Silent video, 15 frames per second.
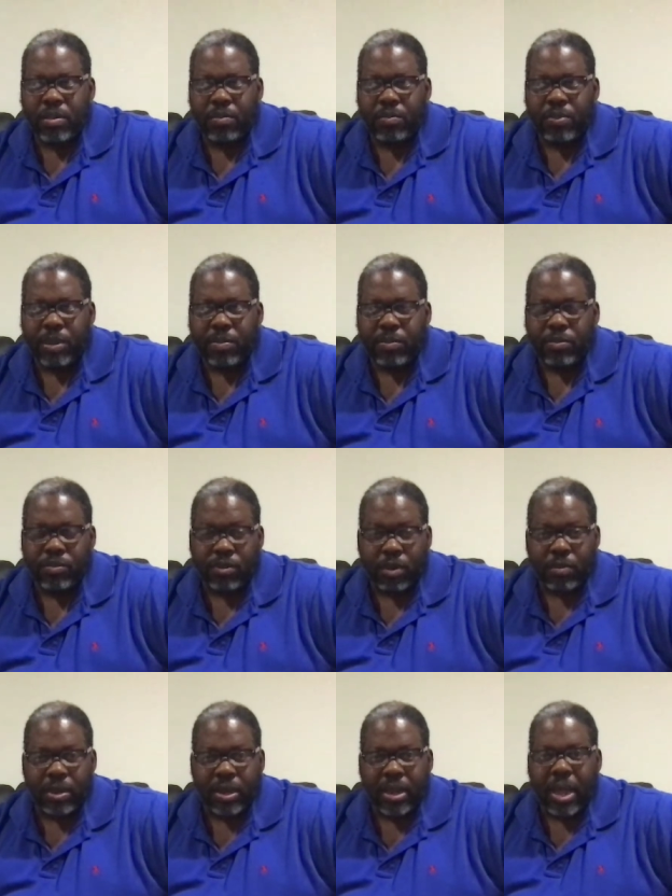people start
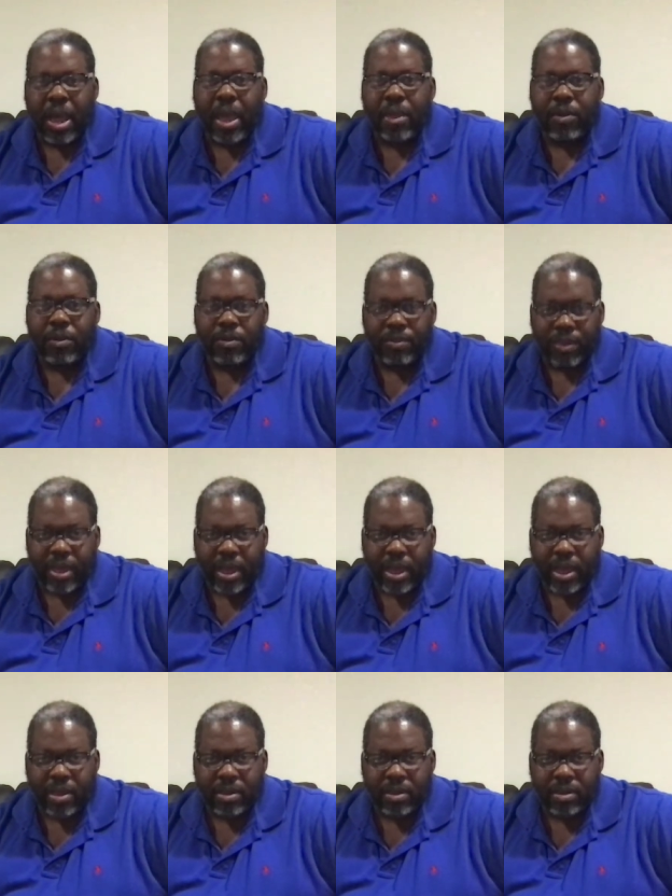relying on that,